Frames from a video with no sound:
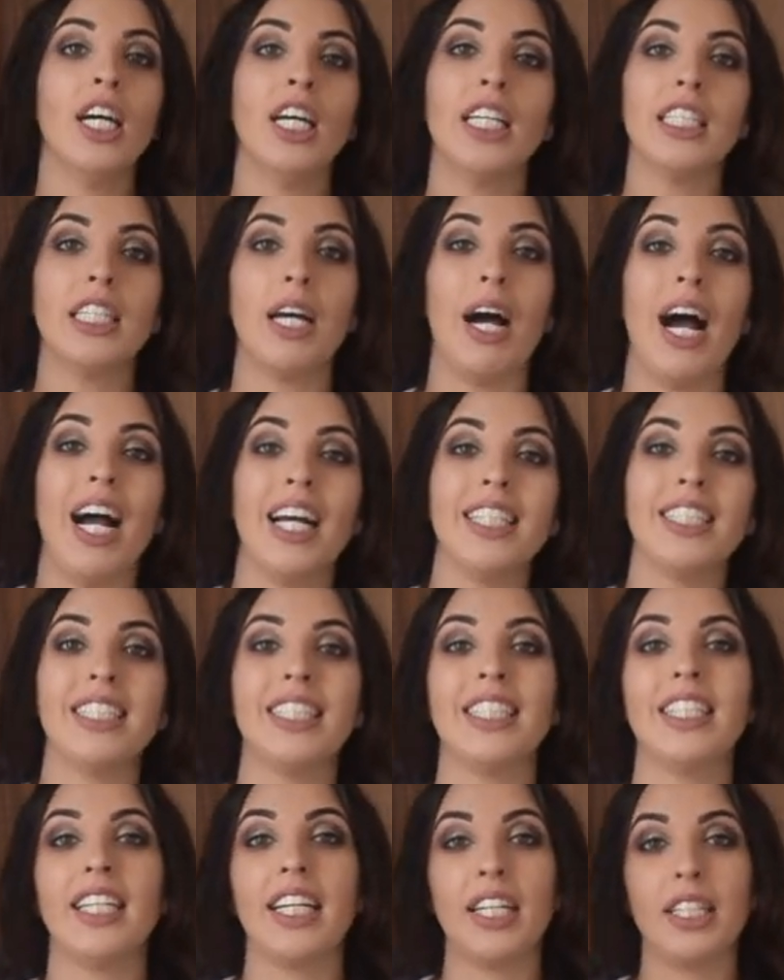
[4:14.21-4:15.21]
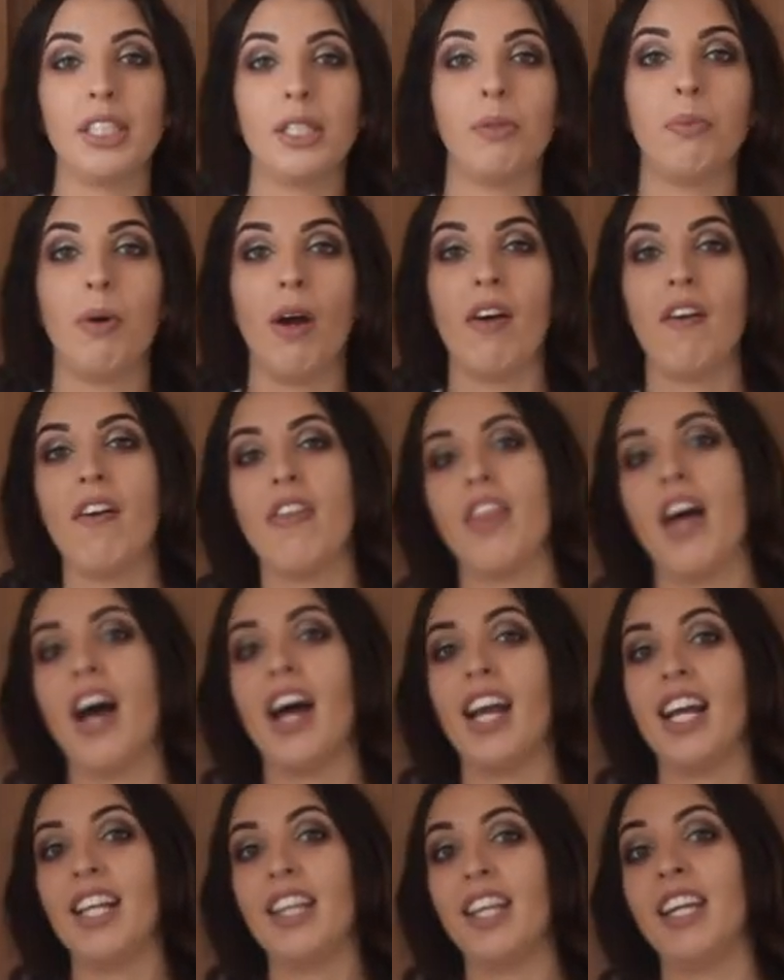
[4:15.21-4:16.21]
so I'd stick to wearing
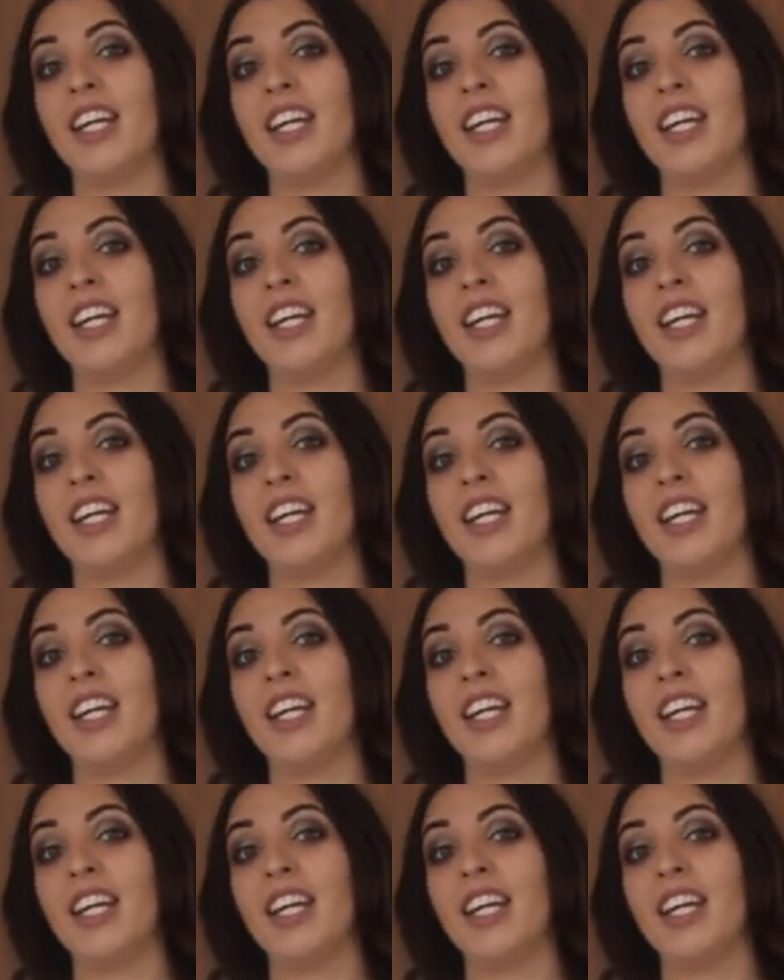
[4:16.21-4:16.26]
that in